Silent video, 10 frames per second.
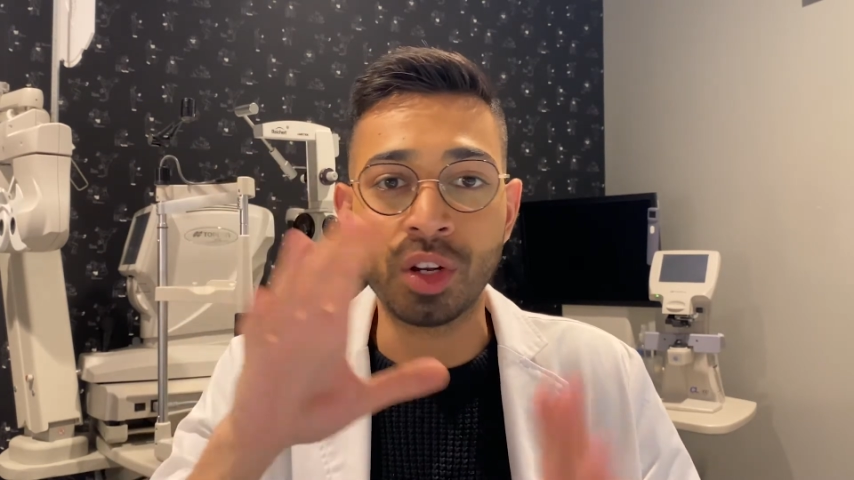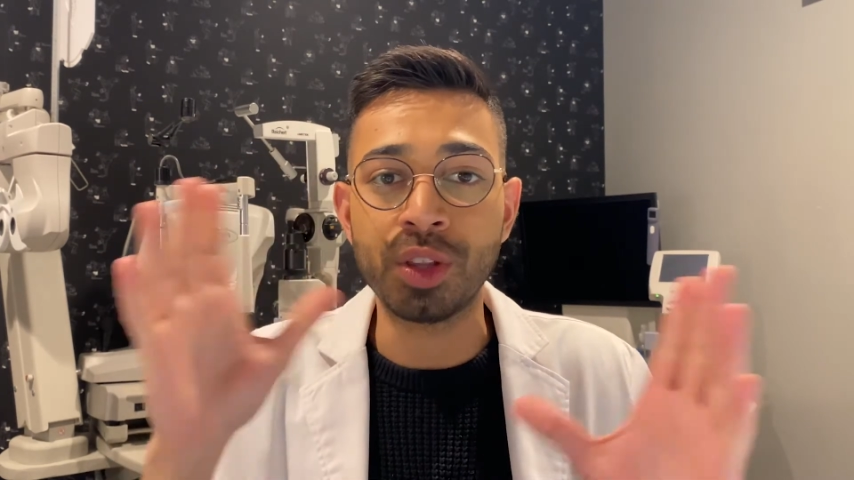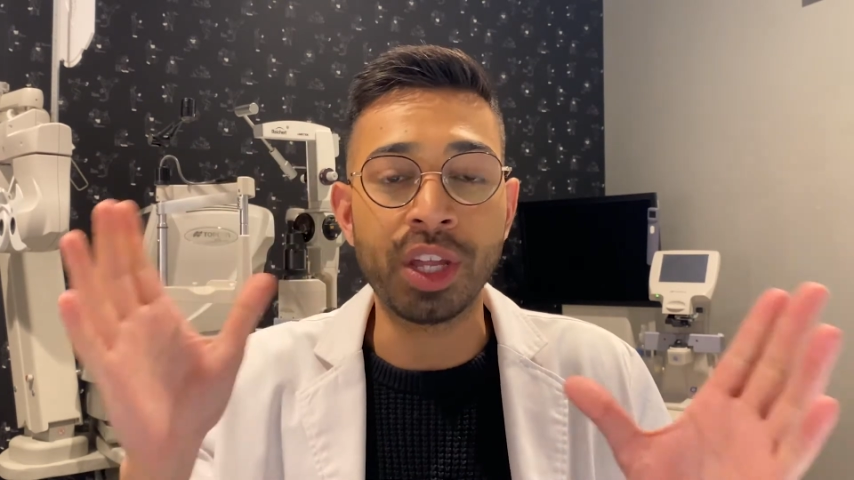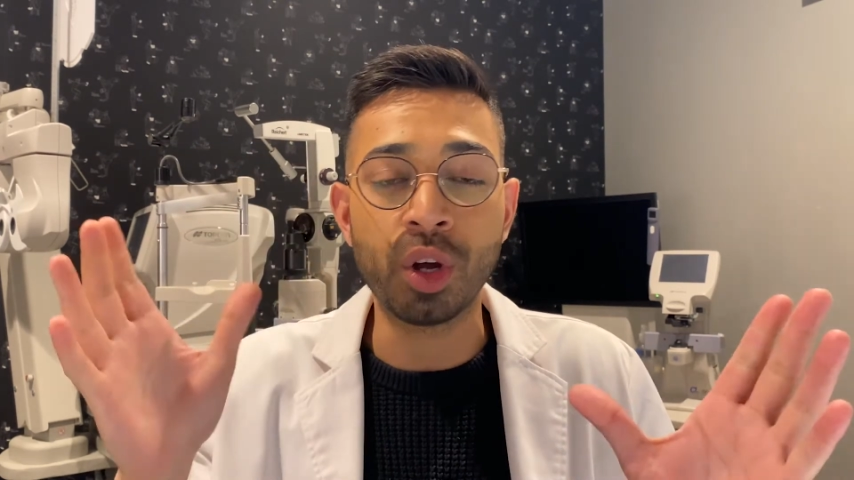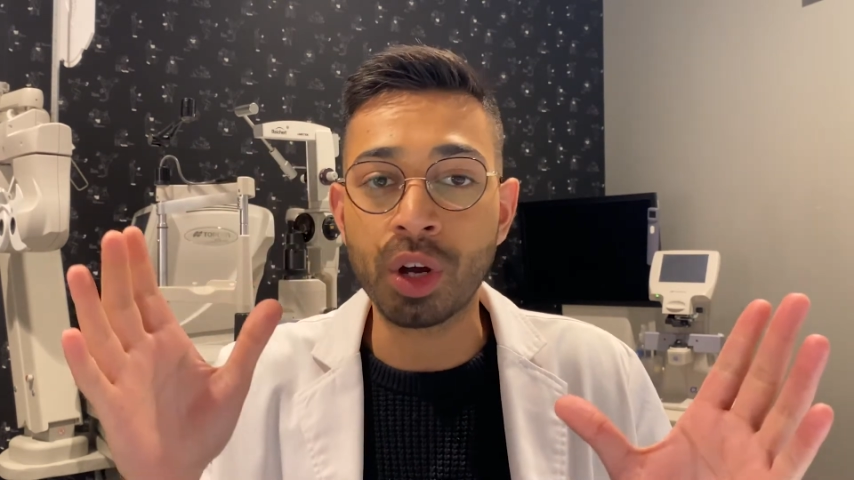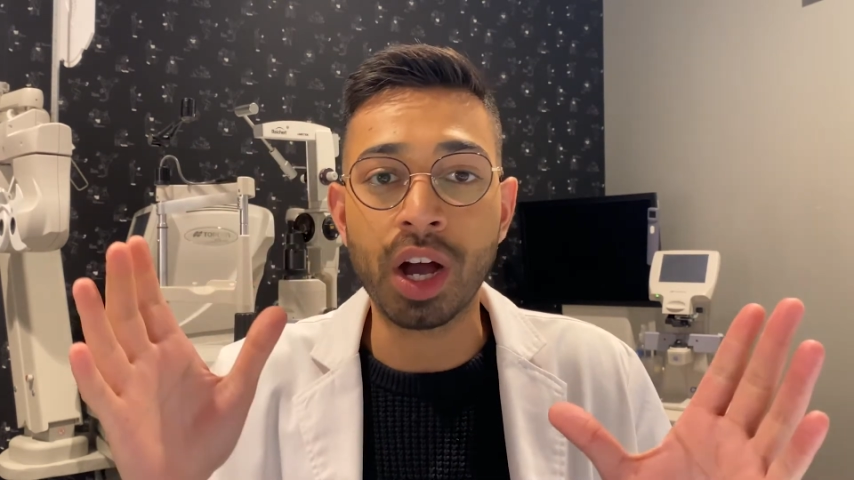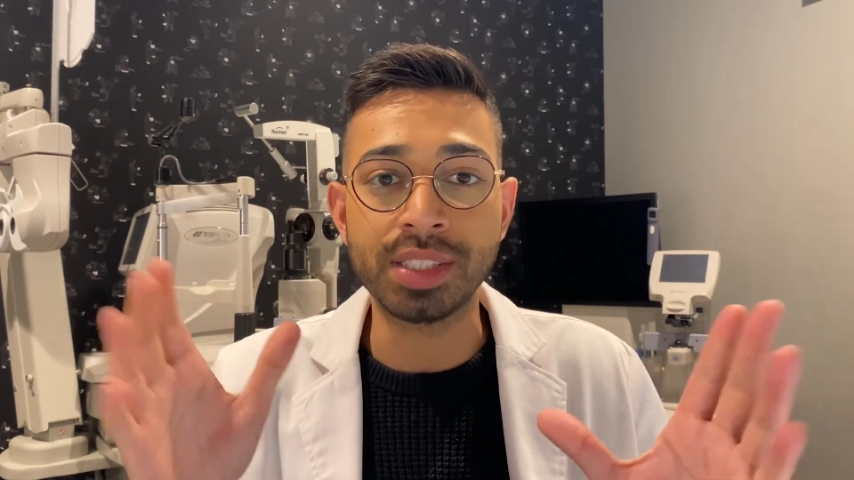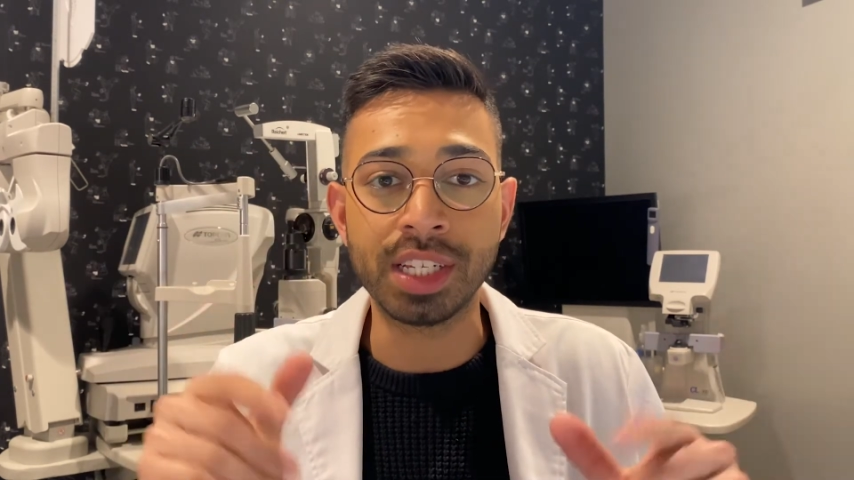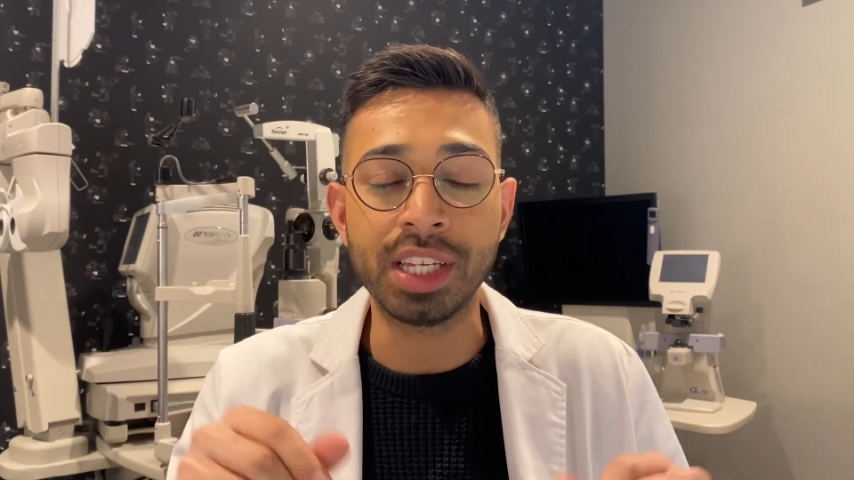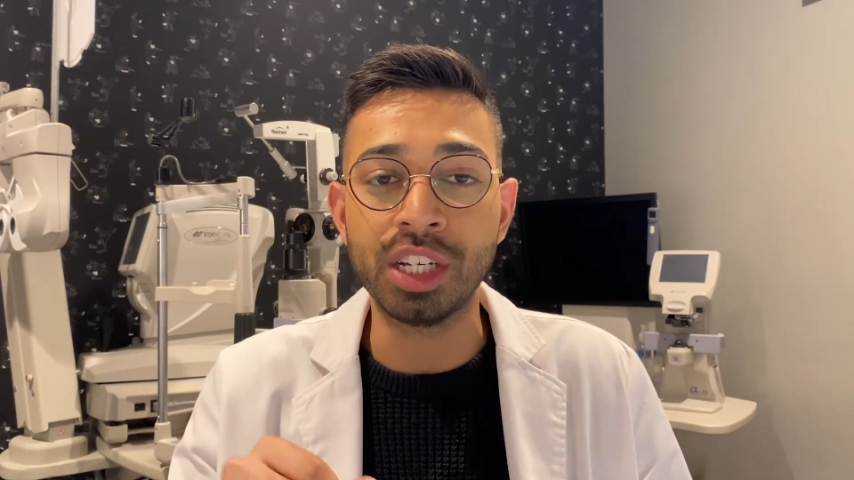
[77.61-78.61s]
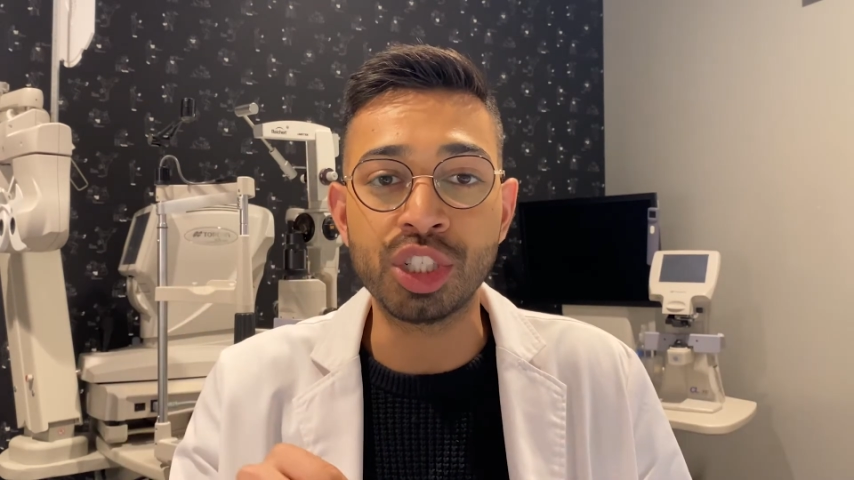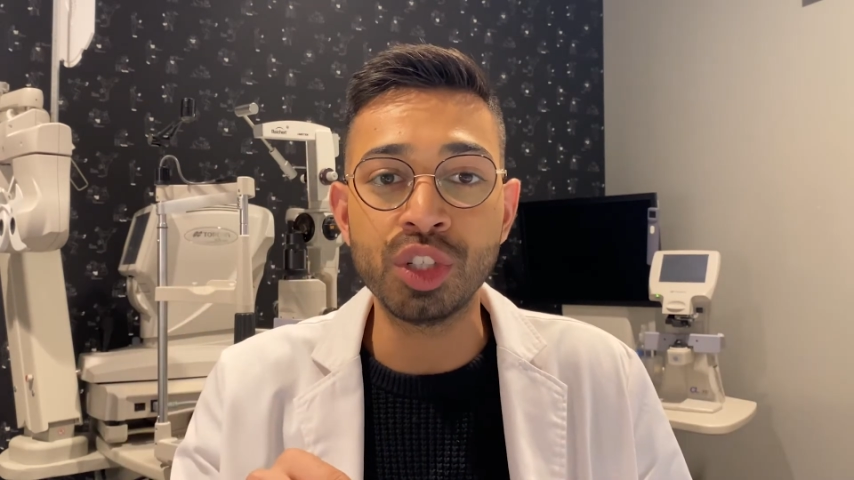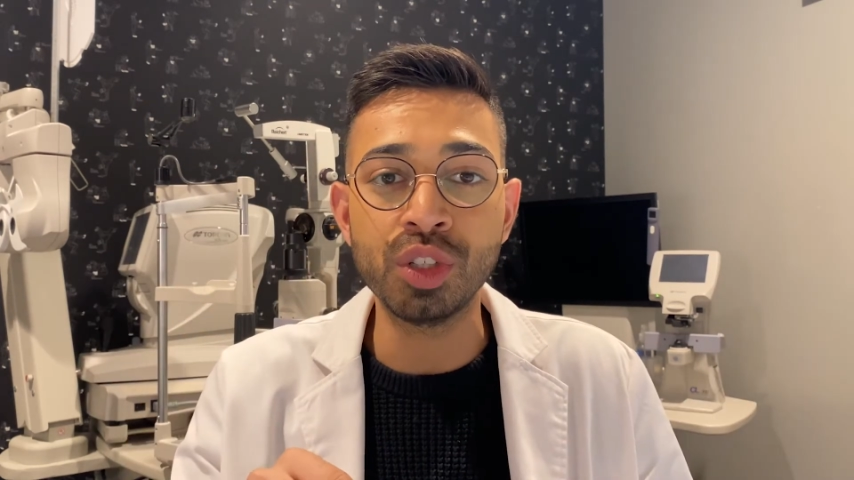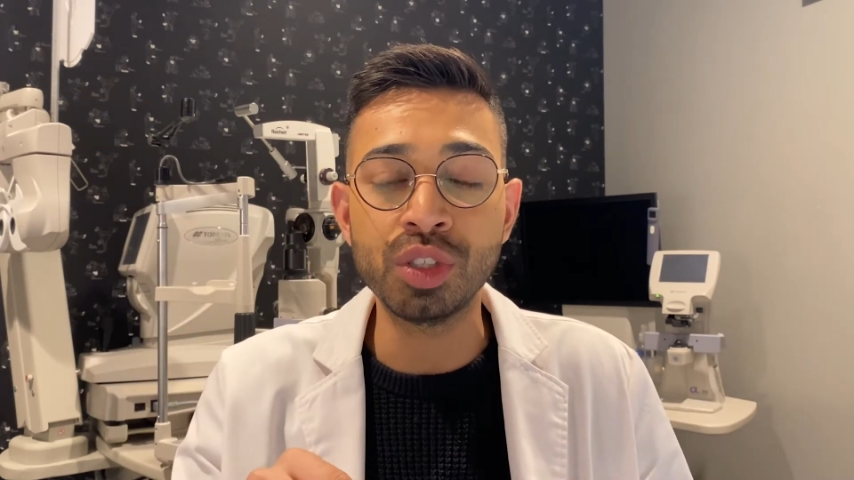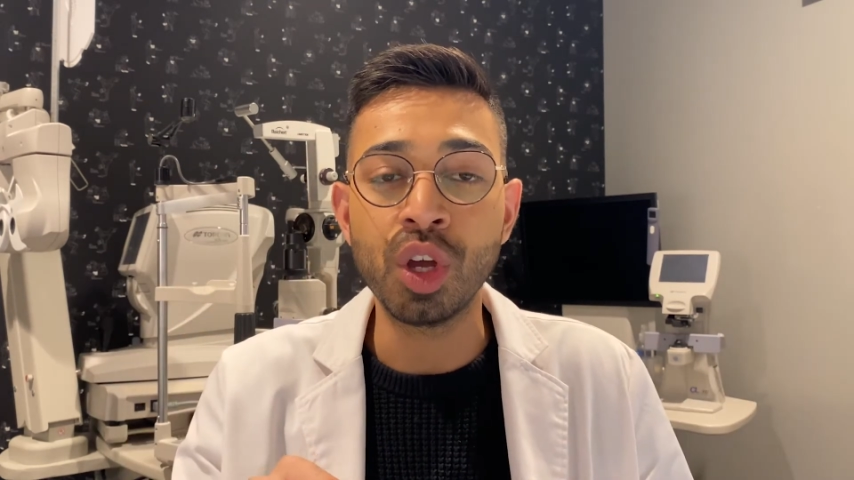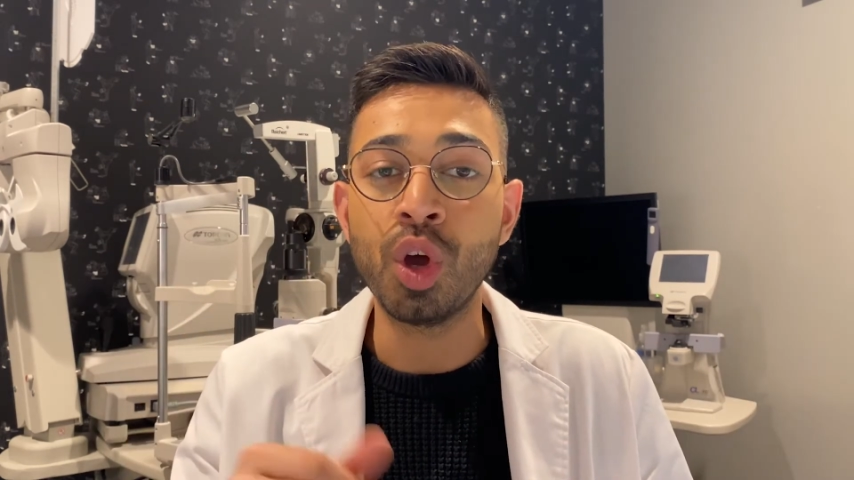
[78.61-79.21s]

they don't cause any issues.